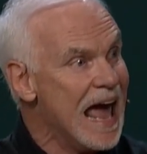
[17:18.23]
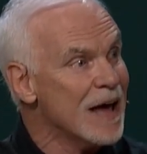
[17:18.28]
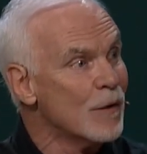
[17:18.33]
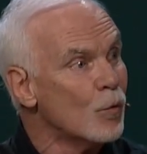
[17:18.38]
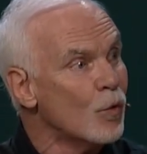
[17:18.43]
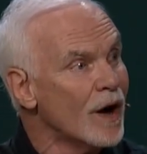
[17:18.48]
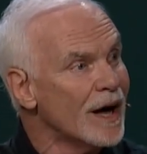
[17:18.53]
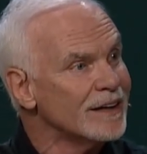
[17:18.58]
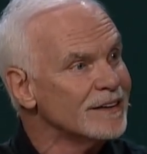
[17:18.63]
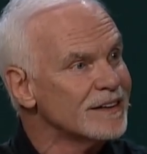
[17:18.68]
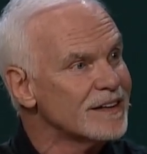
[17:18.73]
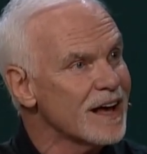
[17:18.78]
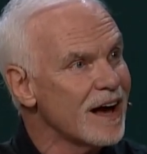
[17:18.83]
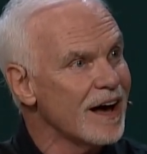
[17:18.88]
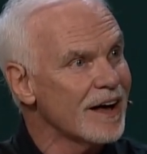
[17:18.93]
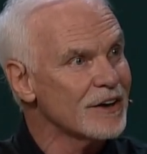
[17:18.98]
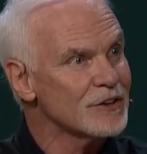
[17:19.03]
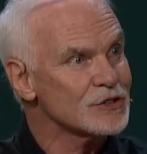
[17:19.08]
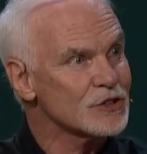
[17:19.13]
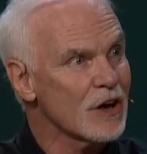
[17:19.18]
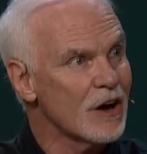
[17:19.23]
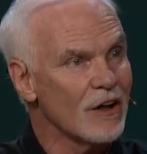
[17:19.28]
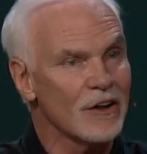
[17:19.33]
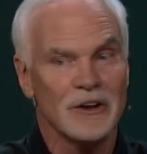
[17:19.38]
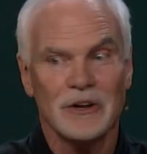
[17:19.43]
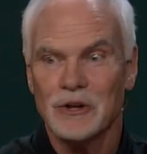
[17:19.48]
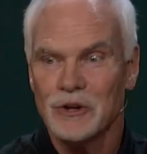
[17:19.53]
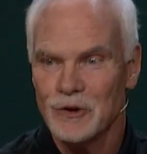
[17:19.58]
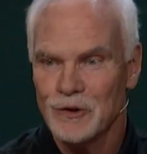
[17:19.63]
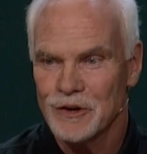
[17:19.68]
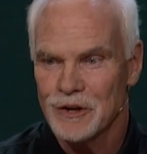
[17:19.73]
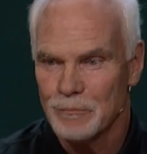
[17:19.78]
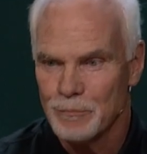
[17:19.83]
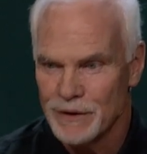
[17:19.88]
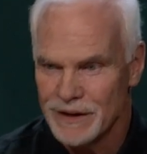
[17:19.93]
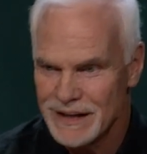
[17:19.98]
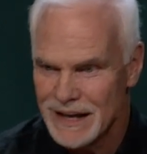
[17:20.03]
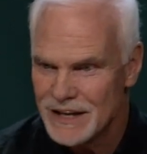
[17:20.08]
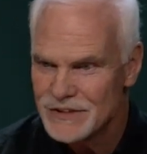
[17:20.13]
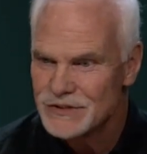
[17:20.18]
And what God is calling you to
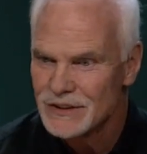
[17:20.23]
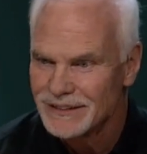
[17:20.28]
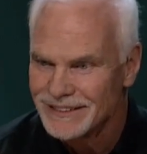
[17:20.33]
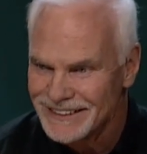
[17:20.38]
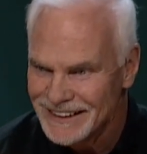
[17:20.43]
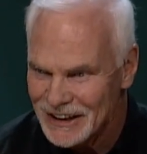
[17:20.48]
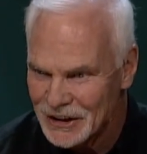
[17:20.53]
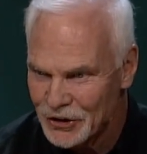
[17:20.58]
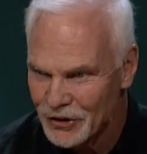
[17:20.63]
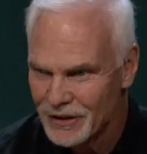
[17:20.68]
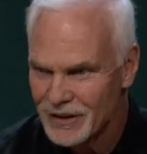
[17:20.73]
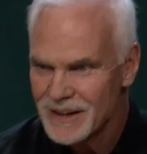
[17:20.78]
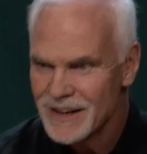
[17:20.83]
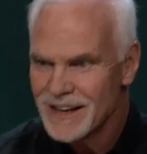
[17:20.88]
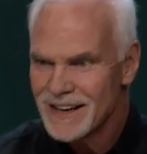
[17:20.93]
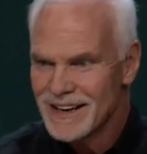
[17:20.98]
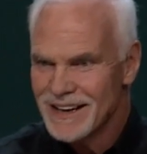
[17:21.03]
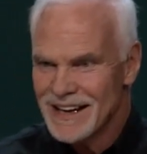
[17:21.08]
be as a leader